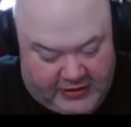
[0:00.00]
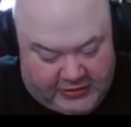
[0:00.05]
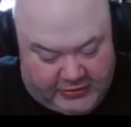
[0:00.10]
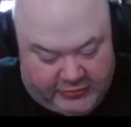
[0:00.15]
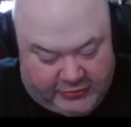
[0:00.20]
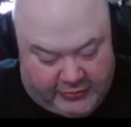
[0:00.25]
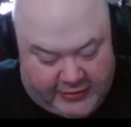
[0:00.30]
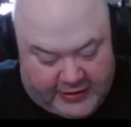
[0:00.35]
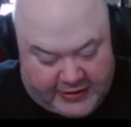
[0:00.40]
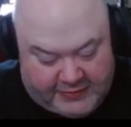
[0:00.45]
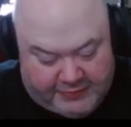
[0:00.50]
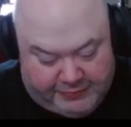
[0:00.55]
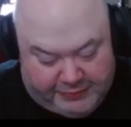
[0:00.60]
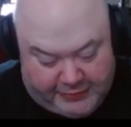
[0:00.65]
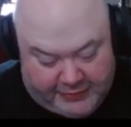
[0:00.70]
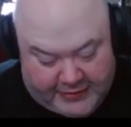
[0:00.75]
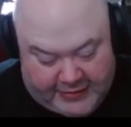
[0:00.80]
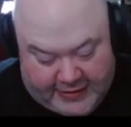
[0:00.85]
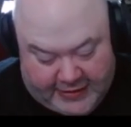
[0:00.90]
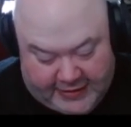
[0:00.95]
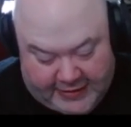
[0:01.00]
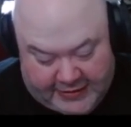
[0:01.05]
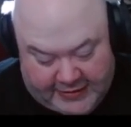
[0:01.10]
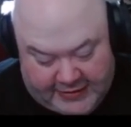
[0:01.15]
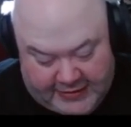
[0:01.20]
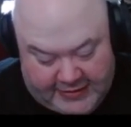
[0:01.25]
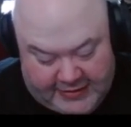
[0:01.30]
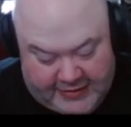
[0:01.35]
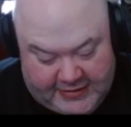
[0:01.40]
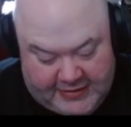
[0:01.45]
correct, uh,
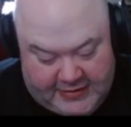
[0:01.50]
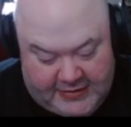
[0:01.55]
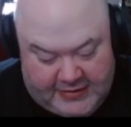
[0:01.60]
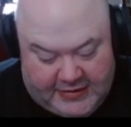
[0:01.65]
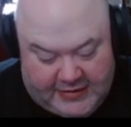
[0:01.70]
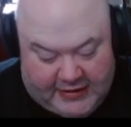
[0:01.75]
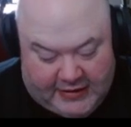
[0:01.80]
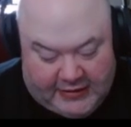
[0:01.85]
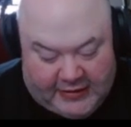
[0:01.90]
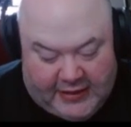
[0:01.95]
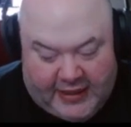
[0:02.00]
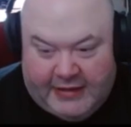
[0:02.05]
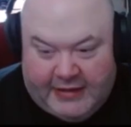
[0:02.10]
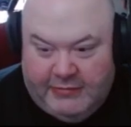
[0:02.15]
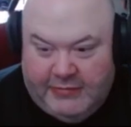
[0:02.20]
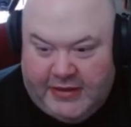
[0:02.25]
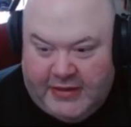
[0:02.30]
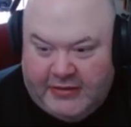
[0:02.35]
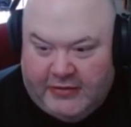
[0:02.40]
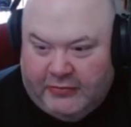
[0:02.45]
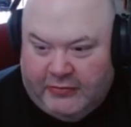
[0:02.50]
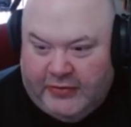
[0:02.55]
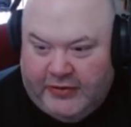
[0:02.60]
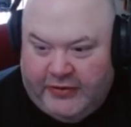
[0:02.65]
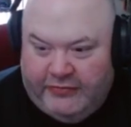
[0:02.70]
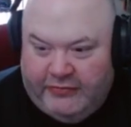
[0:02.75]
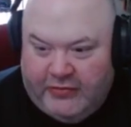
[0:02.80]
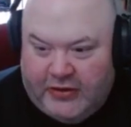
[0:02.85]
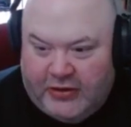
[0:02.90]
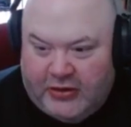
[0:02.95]
alignment or
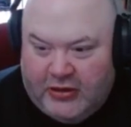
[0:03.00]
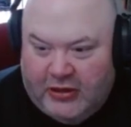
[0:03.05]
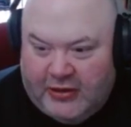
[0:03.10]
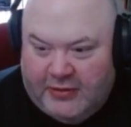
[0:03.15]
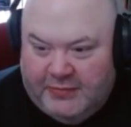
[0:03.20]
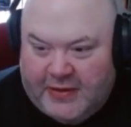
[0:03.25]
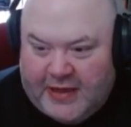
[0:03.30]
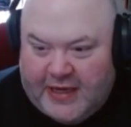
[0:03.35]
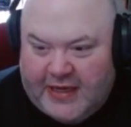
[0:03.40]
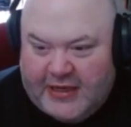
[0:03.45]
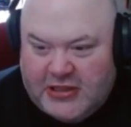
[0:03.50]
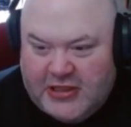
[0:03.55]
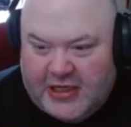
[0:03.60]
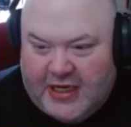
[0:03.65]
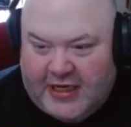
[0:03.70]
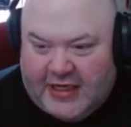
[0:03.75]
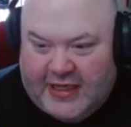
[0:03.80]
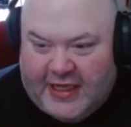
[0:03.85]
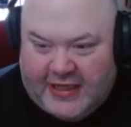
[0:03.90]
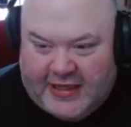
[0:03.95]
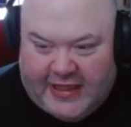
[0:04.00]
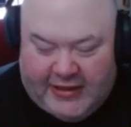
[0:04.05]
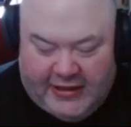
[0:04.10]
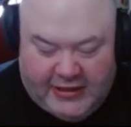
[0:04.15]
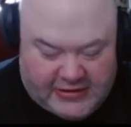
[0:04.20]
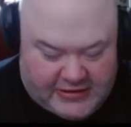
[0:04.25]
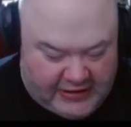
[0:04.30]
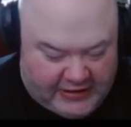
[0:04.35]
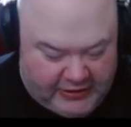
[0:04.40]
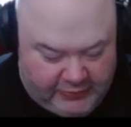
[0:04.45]
whatever you want to call it, but I actually kind of like that. It
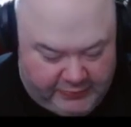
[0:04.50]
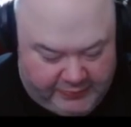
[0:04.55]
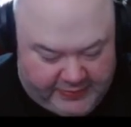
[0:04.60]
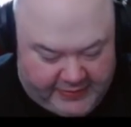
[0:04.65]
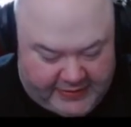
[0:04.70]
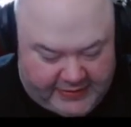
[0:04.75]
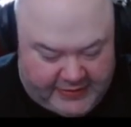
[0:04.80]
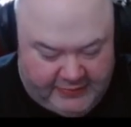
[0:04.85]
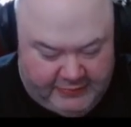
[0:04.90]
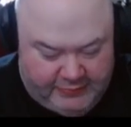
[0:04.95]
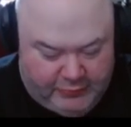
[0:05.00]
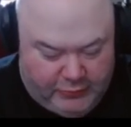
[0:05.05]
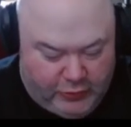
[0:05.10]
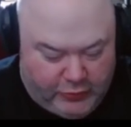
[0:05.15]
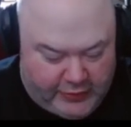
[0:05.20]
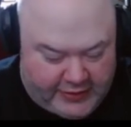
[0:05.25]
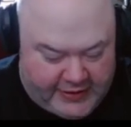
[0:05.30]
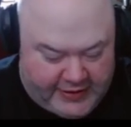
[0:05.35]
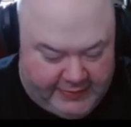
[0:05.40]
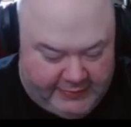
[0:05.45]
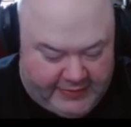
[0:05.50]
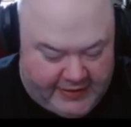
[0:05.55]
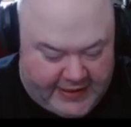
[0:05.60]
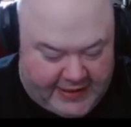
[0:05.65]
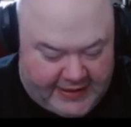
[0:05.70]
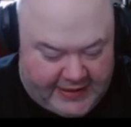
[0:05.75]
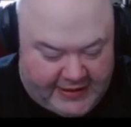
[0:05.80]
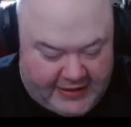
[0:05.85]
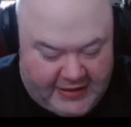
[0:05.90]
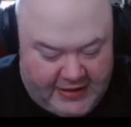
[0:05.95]
looks a little bit more
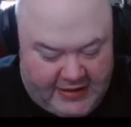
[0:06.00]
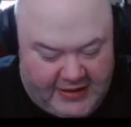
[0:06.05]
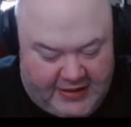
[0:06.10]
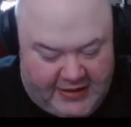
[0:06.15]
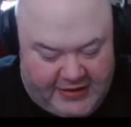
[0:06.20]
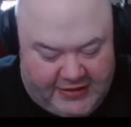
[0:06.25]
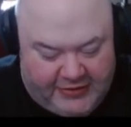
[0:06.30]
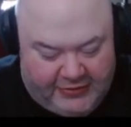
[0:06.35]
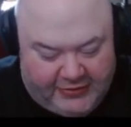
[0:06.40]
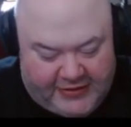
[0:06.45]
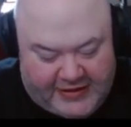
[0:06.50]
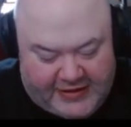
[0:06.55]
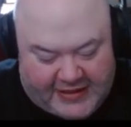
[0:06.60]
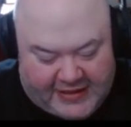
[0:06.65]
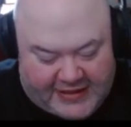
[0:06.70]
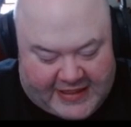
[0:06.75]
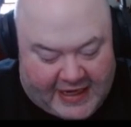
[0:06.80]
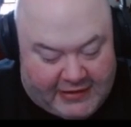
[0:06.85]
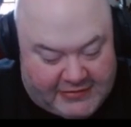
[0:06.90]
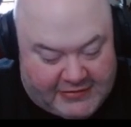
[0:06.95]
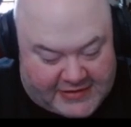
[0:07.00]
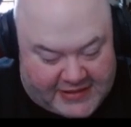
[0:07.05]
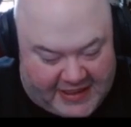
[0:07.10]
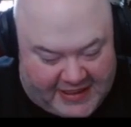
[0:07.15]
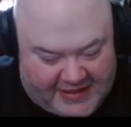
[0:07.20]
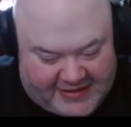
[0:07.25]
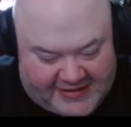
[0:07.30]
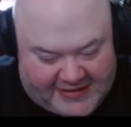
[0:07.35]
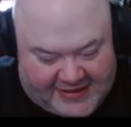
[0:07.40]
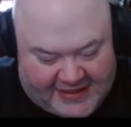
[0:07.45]
intimidating. The only the
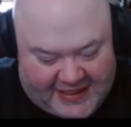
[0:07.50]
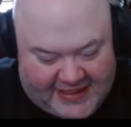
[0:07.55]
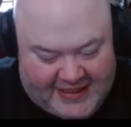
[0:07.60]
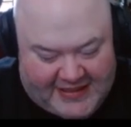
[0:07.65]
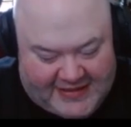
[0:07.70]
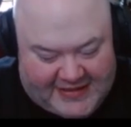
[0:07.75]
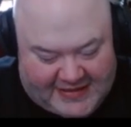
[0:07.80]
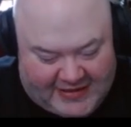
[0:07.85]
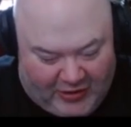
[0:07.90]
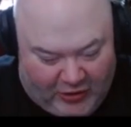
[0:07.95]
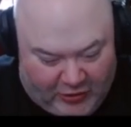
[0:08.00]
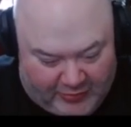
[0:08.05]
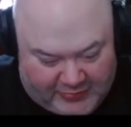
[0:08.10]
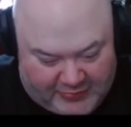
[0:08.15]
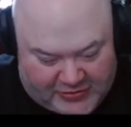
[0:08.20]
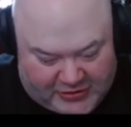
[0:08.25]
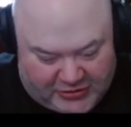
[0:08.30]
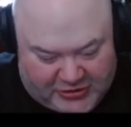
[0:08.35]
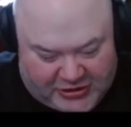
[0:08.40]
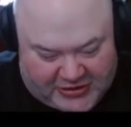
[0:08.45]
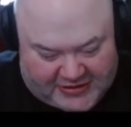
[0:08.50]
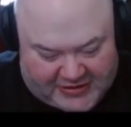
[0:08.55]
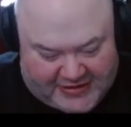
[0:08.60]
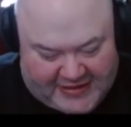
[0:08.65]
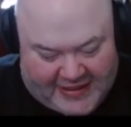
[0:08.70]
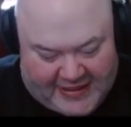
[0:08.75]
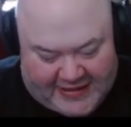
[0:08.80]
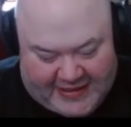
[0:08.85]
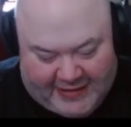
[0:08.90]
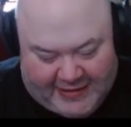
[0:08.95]
downside is his arms are just
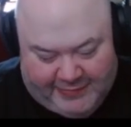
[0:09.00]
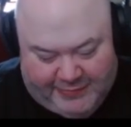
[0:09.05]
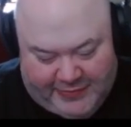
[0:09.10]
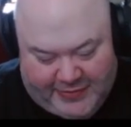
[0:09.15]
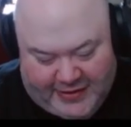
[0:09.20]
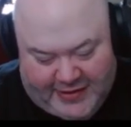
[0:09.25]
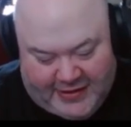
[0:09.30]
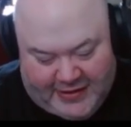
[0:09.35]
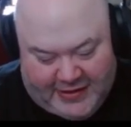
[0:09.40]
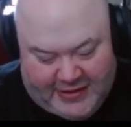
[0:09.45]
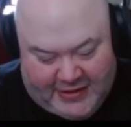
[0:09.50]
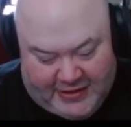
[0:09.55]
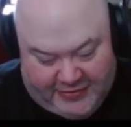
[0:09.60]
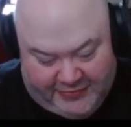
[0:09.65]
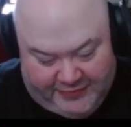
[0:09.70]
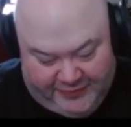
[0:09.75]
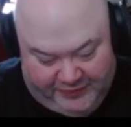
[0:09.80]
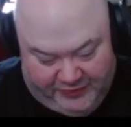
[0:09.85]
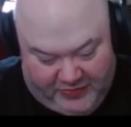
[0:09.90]
not that big, you know.